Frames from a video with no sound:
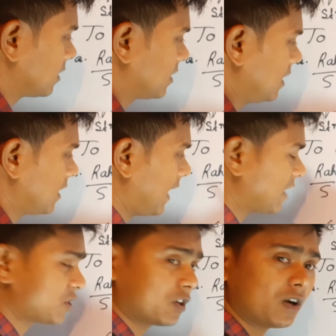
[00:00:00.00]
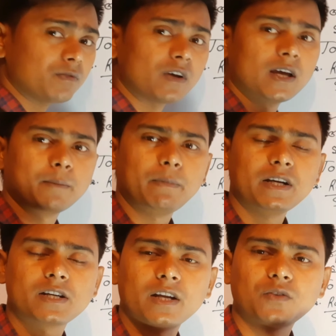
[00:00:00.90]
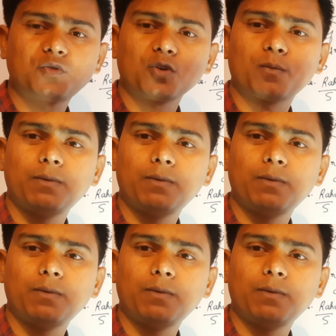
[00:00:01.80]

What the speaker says: See, the action of meeting took